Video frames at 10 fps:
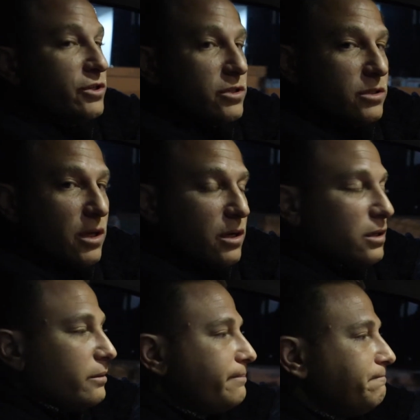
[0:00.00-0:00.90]
just
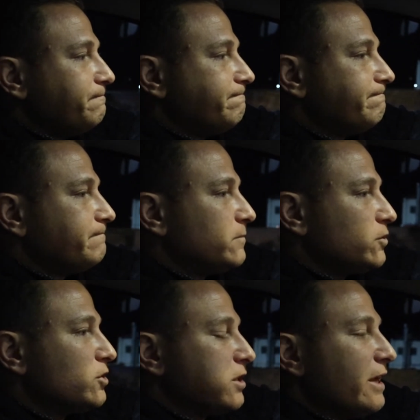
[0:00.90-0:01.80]

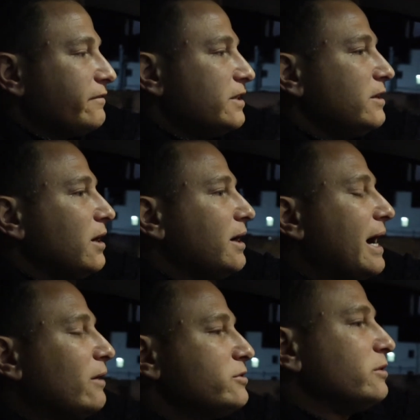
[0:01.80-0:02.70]
left the
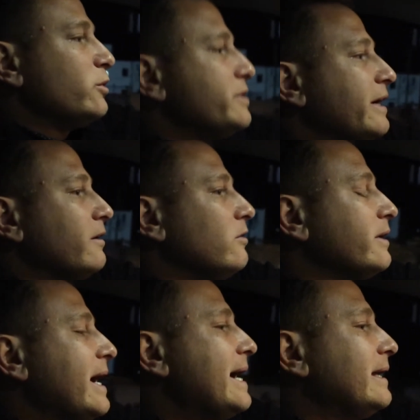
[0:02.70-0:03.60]
house that we were taking a
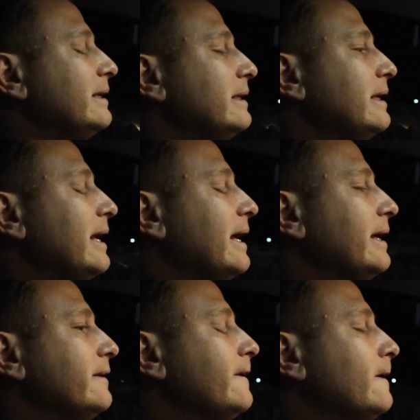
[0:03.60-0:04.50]
look at,
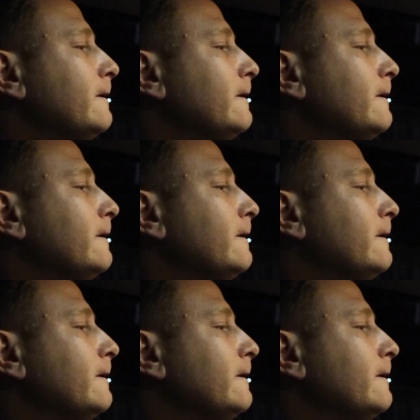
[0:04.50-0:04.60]
and